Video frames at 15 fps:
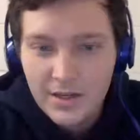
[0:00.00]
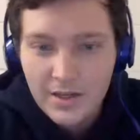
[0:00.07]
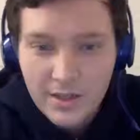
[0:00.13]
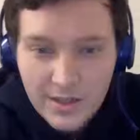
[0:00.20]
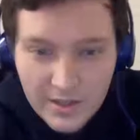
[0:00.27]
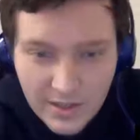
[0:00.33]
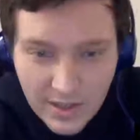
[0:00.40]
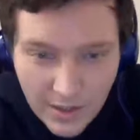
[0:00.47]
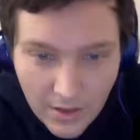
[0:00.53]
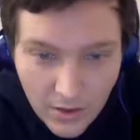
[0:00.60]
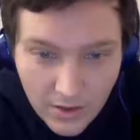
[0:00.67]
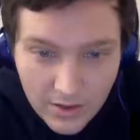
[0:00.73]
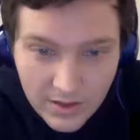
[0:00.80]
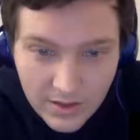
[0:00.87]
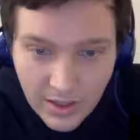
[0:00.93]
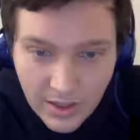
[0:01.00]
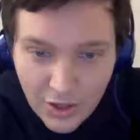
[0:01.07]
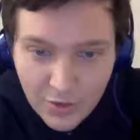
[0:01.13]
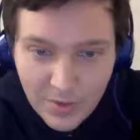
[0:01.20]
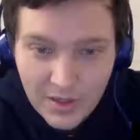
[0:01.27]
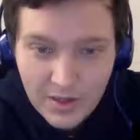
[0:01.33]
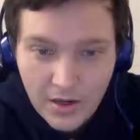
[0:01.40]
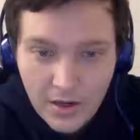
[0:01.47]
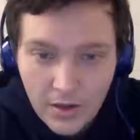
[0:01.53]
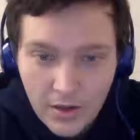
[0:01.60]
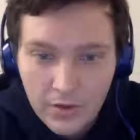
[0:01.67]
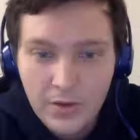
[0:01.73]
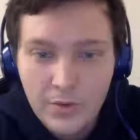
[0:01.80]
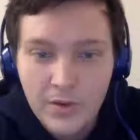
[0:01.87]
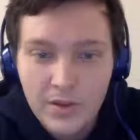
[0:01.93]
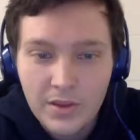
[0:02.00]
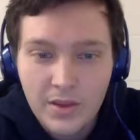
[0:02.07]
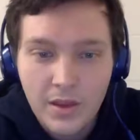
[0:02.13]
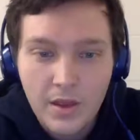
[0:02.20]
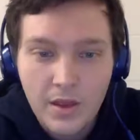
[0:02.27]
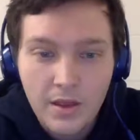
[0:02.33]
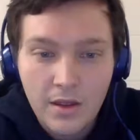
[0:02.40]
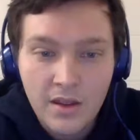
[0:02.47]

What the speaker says: because it looks a little bit taller than what the